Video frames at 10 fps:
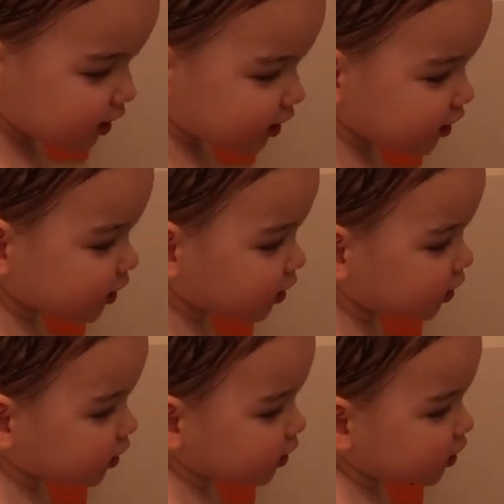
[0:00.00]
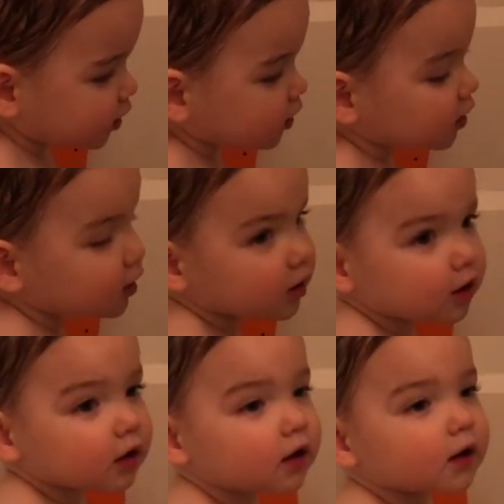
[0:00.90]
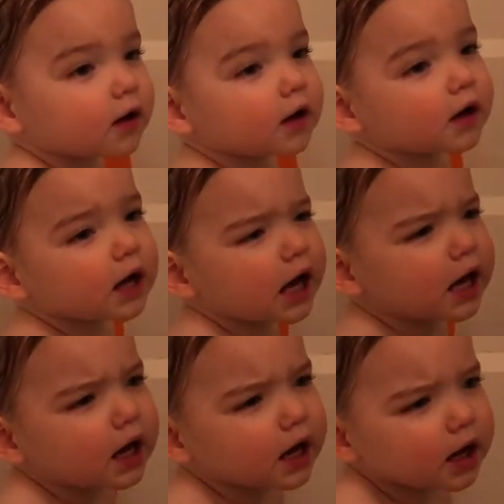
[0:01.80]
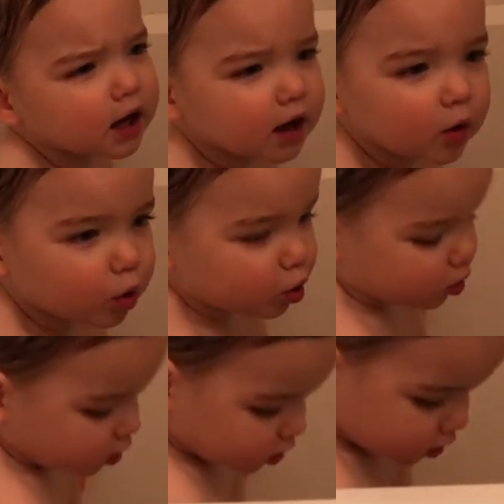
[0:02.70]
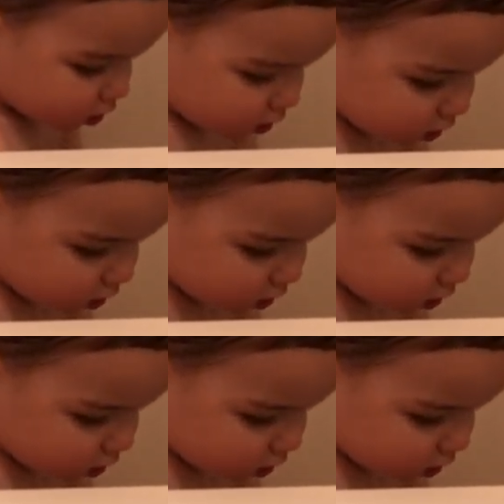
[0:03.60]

Open and shut. And what's wrong?